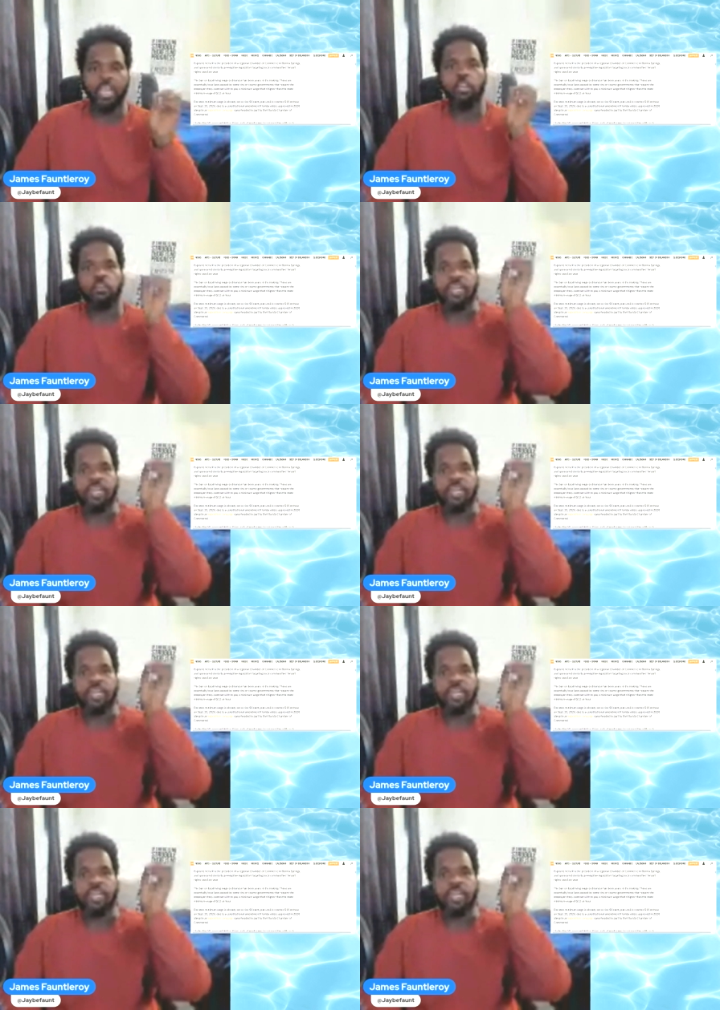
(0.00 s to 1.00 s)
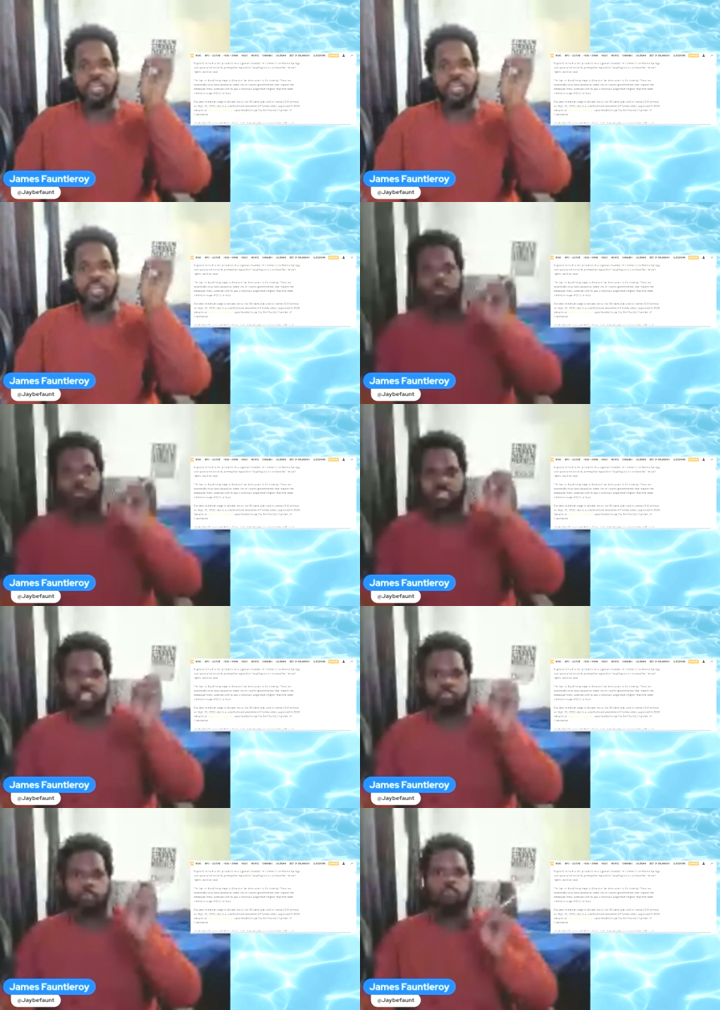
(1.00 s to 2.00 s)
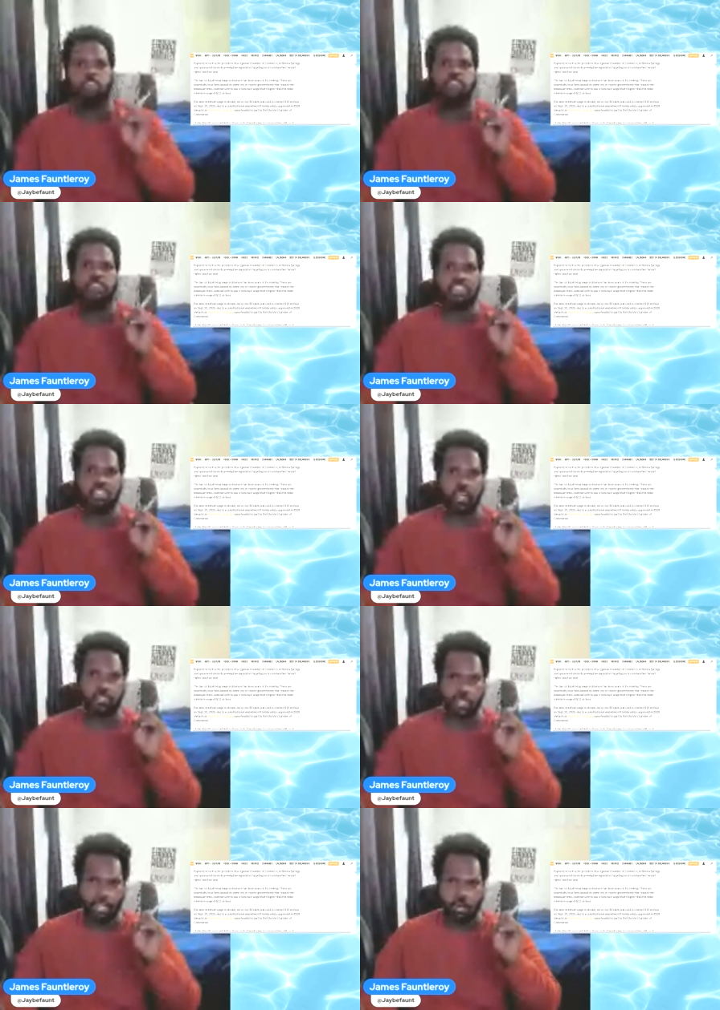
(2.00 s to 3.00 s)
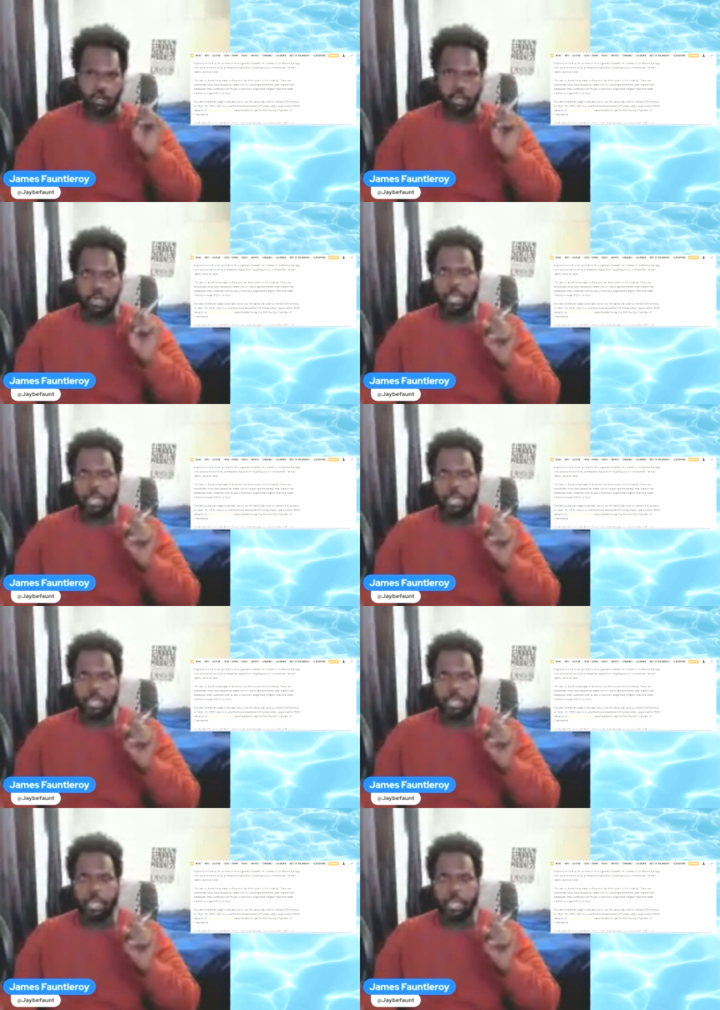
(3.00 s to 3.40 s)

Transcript: increase until 2026 when we reach $15 an hour.